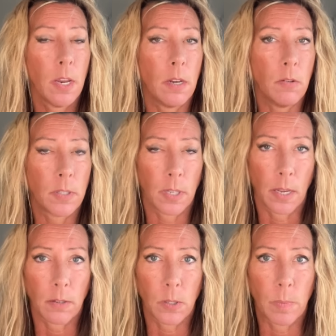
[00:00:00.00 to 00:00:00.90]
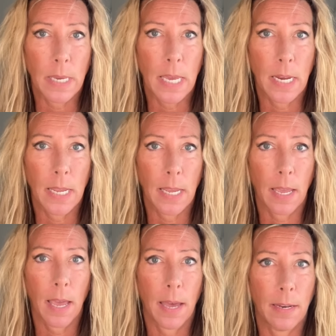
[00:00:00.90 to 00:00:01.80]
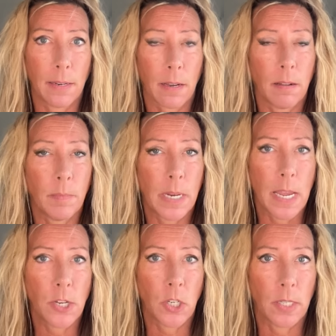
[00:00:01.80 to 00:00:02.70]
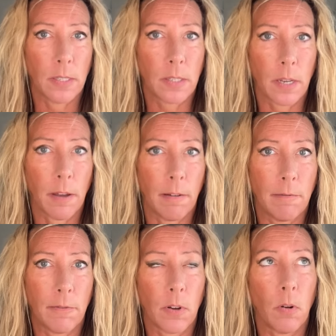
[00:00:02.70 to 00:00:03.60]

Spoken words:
new cycles beginning, and culminations of